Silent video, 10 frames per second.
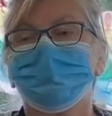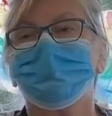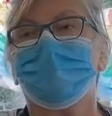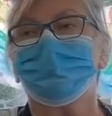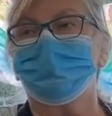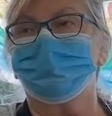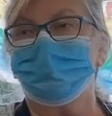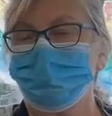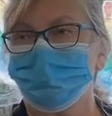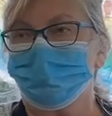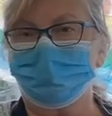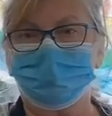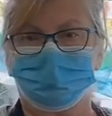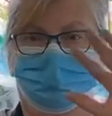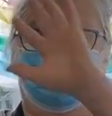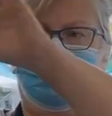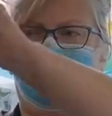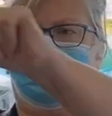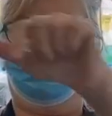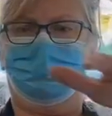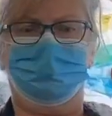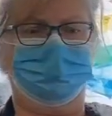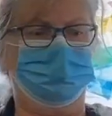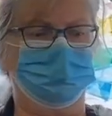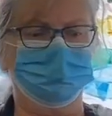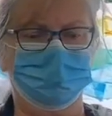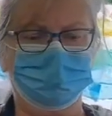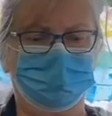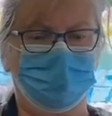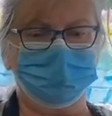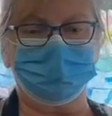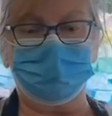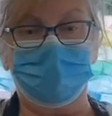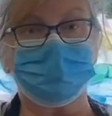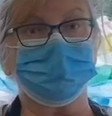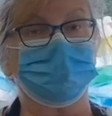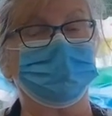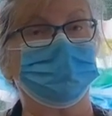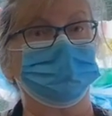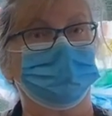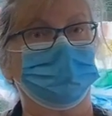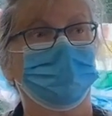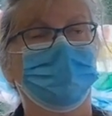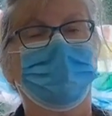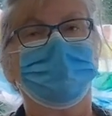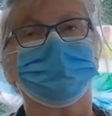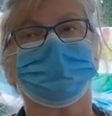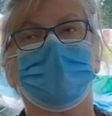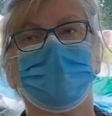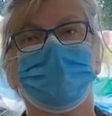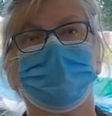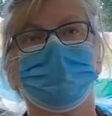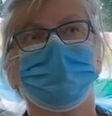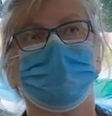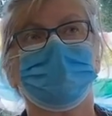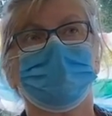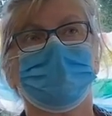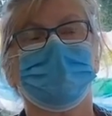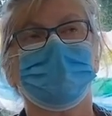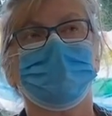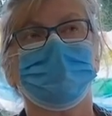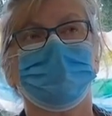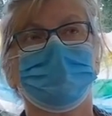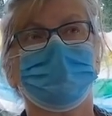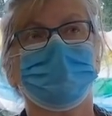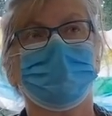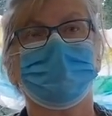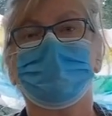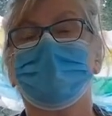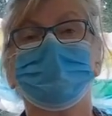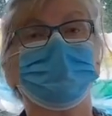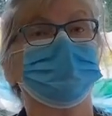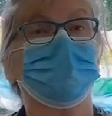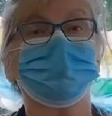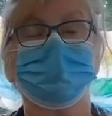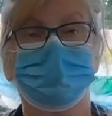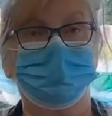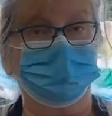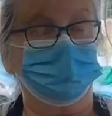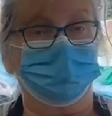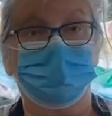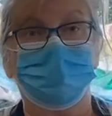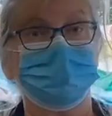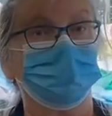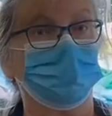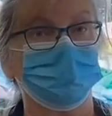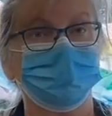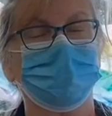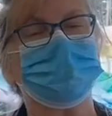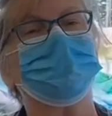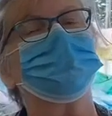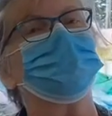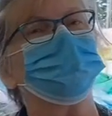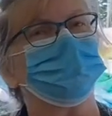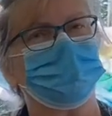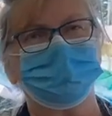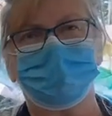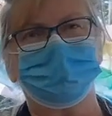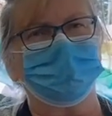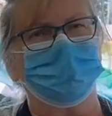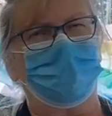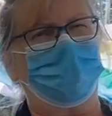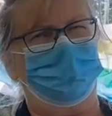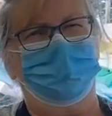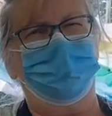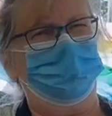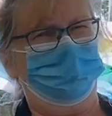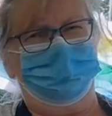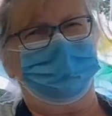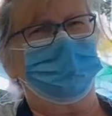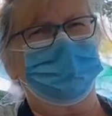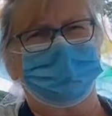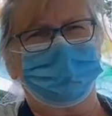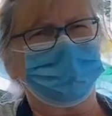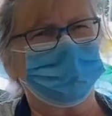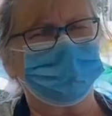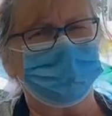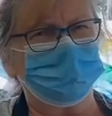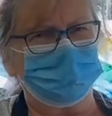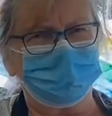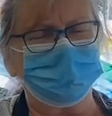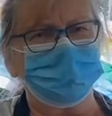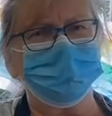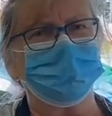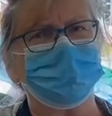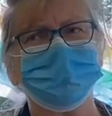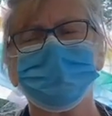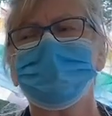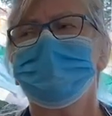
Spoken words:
So the senior center is a unique kind of meandering building. So while we would love for people to come in the front door, you know, senior center, people are like, what? Go get a breakfast sandwich at the senior center?